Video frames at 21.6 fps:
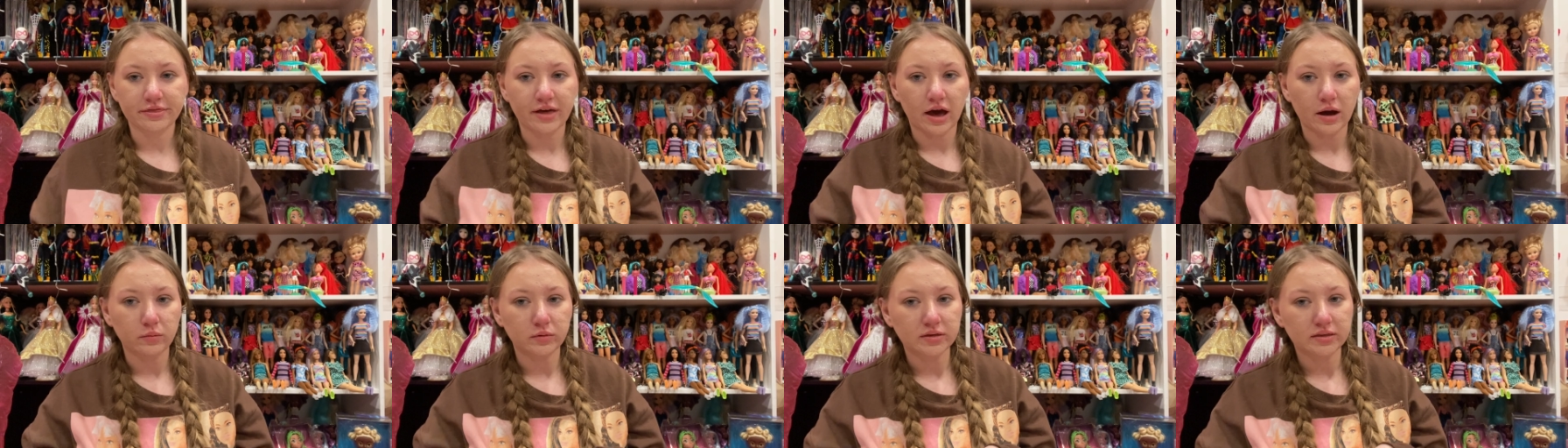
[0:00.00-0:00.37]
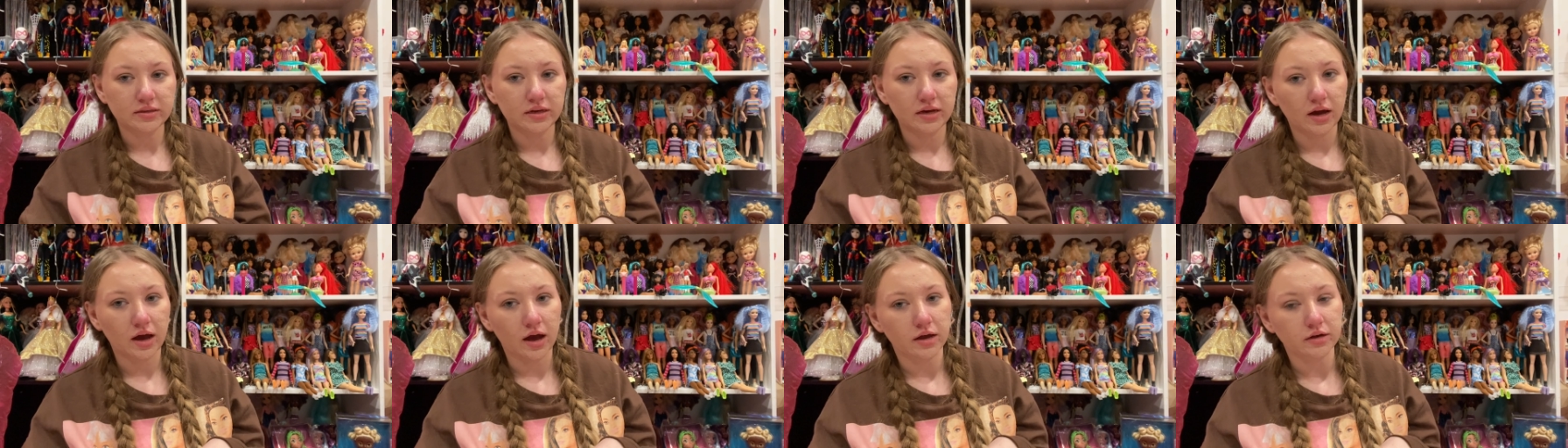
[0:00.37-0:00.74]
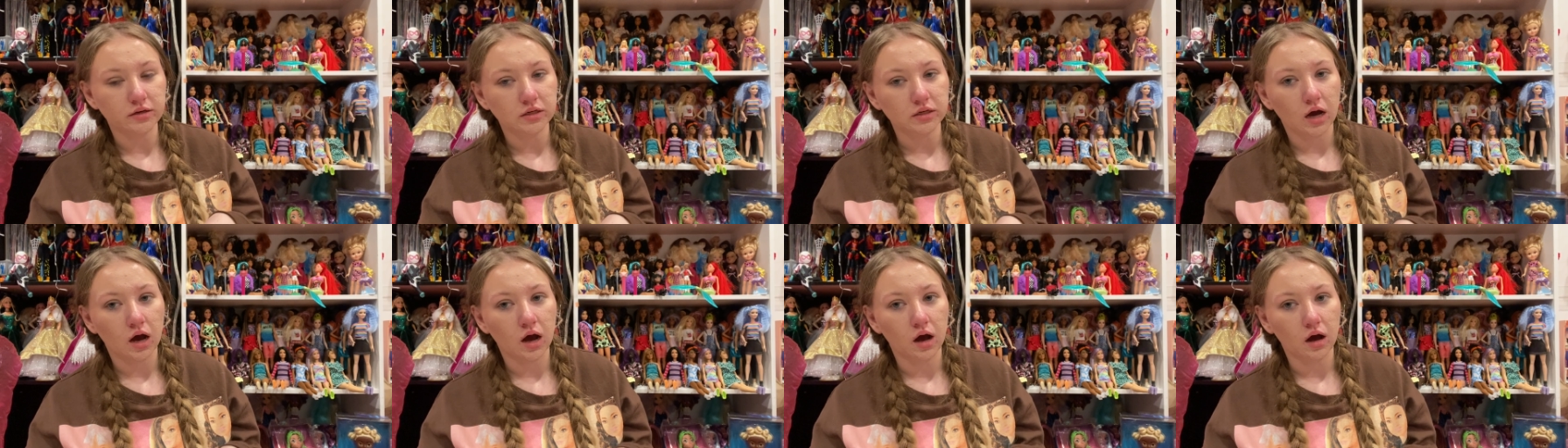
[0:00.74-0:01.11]
that was the
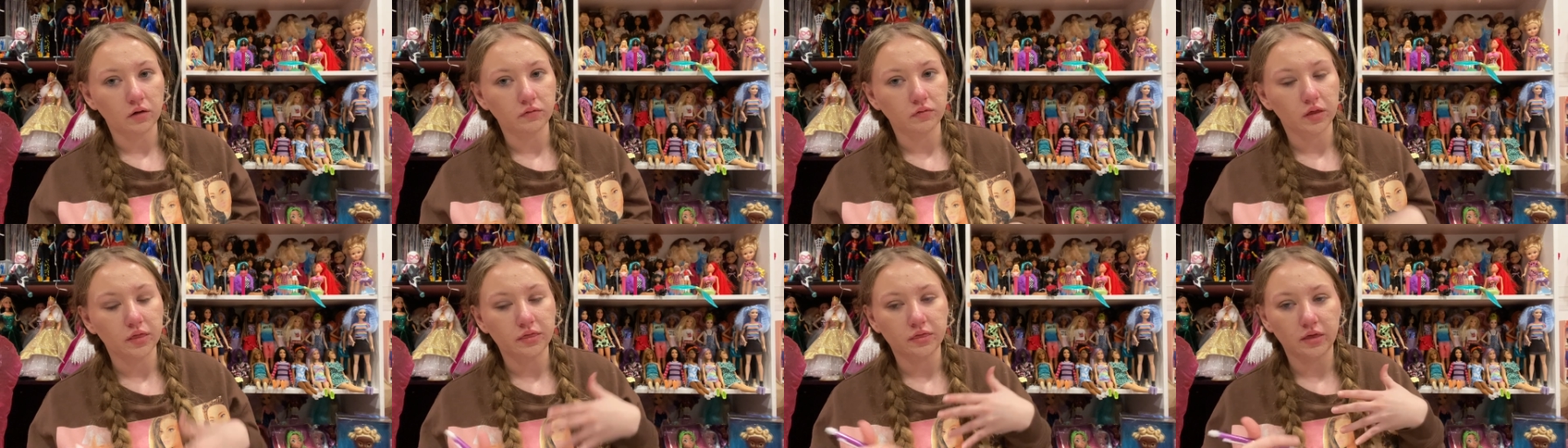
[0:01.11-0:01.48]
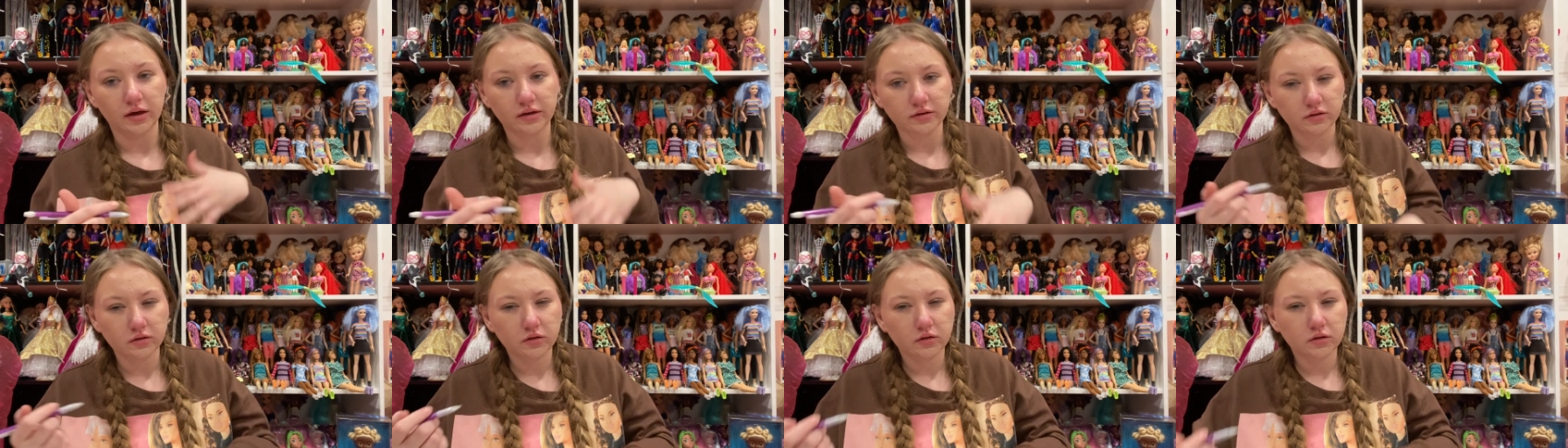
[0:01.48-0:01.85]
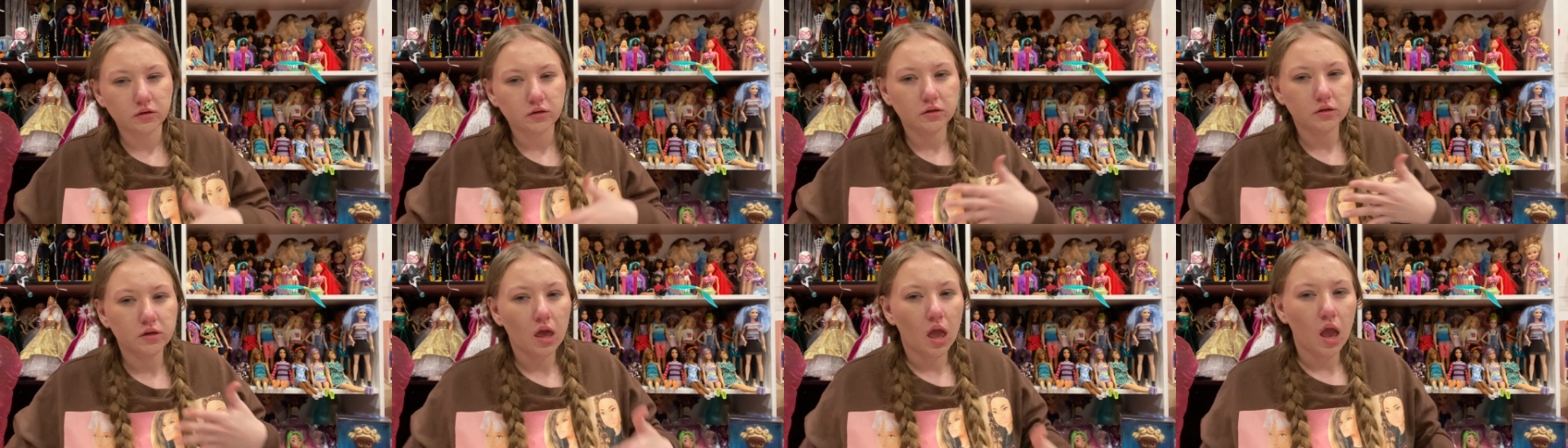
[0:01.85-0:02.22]
end of
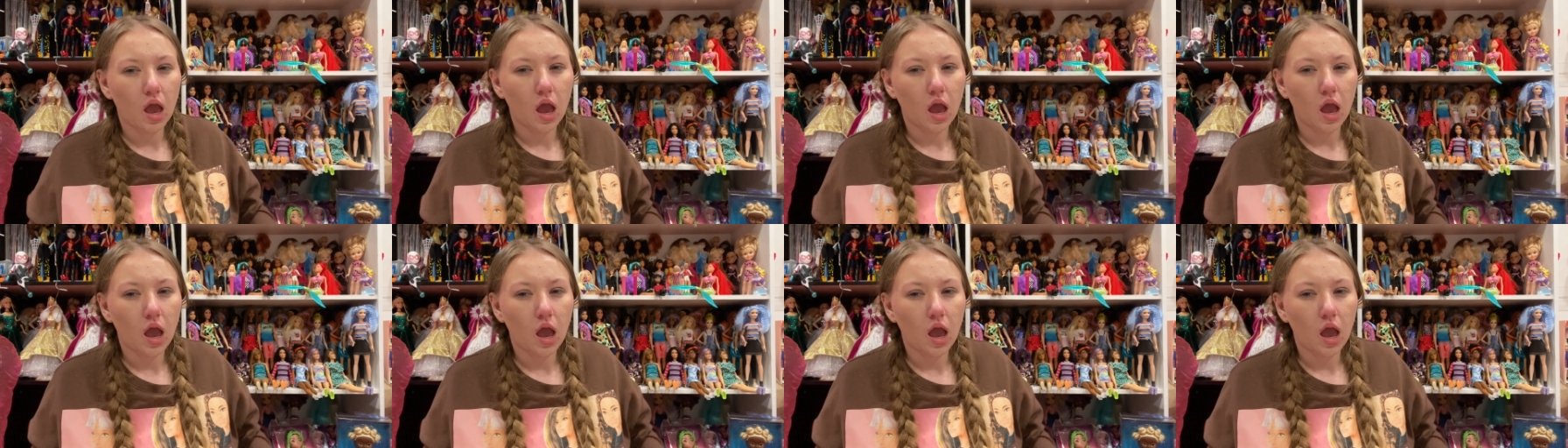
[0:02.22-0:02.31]
this